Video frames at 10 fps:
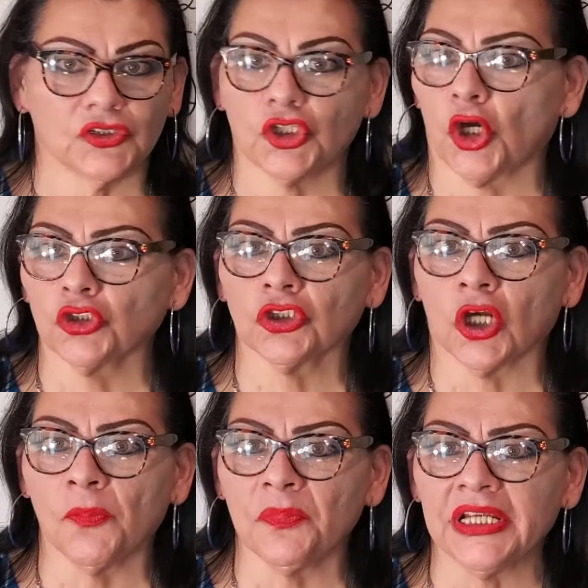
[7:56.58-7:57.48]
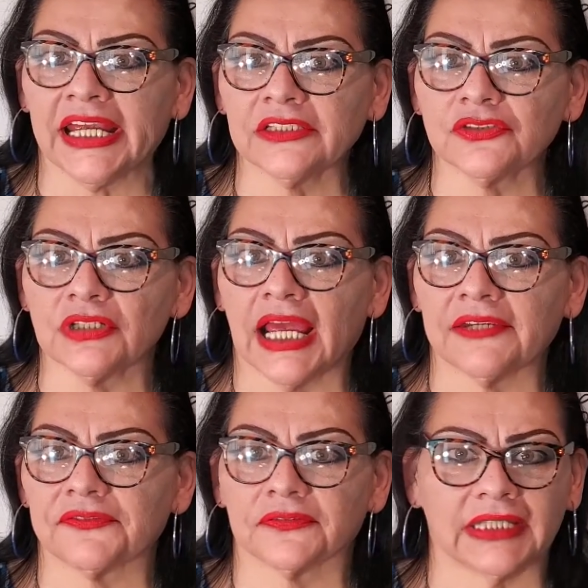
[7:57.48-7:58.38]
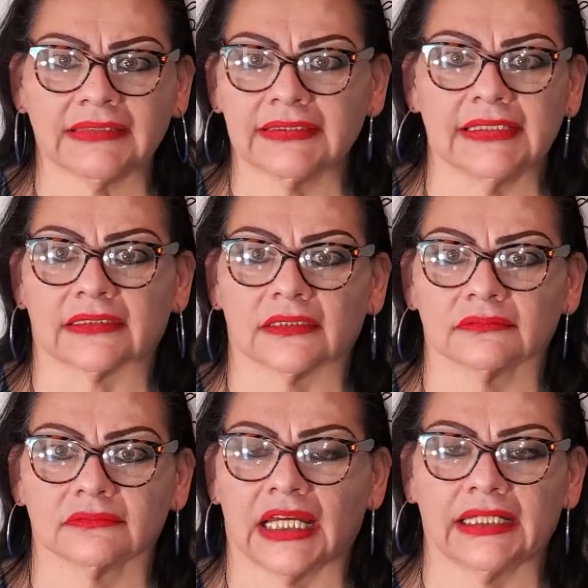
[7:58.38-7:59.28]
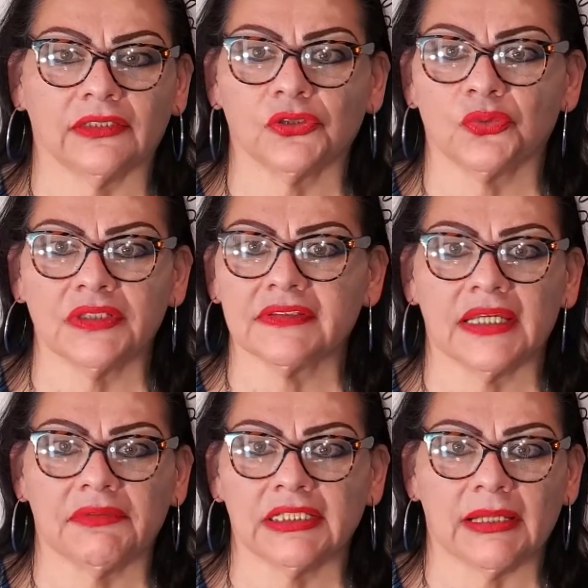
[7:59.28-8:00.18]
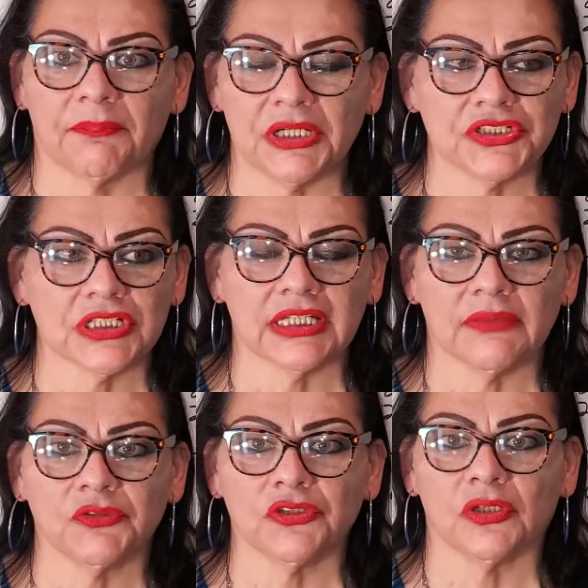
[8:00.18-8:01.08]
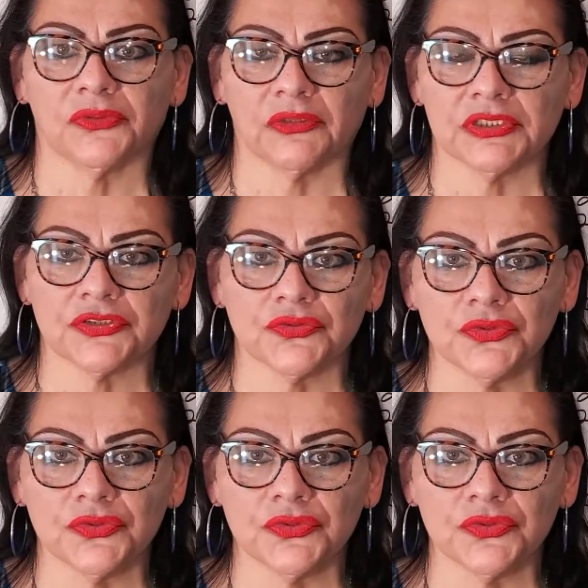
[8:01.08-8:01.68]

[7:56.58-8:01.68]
Don't complicate your life. That's it. 99217, a patient came to the observation